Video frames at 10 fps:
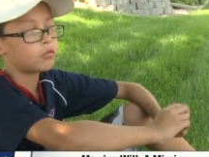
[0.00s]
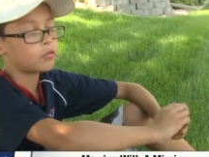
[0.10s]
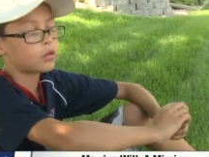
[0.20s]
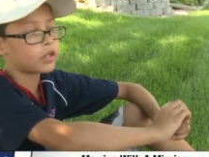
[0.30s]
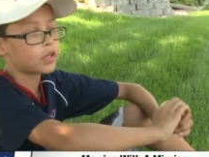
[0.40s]

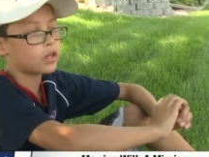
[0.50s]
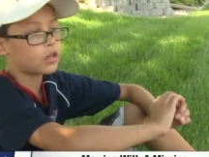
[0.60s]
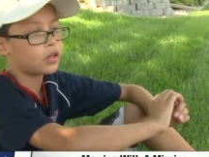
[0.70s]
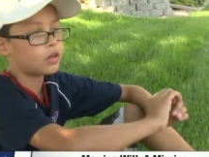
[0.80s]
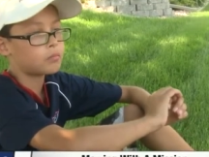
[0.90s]
we're going to
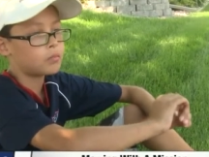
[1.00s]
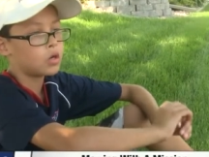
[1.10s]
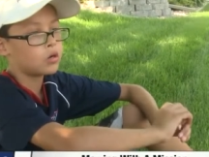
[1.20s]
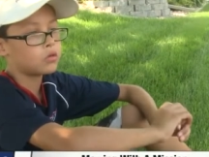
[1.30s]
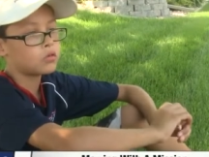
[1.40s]

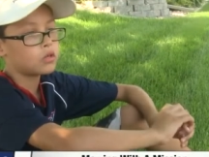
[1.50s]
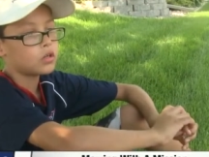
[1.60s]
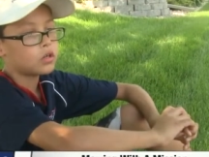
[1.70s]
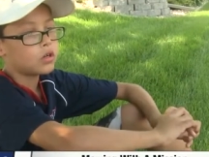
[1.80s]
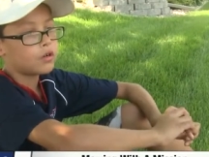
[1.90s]
mow
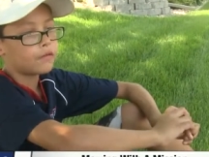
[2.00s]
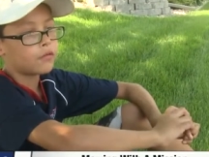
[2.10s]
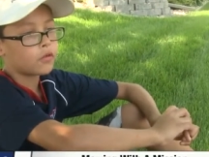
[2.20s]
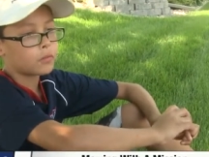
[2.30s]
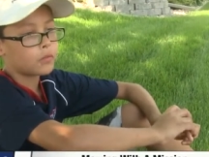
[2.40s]
for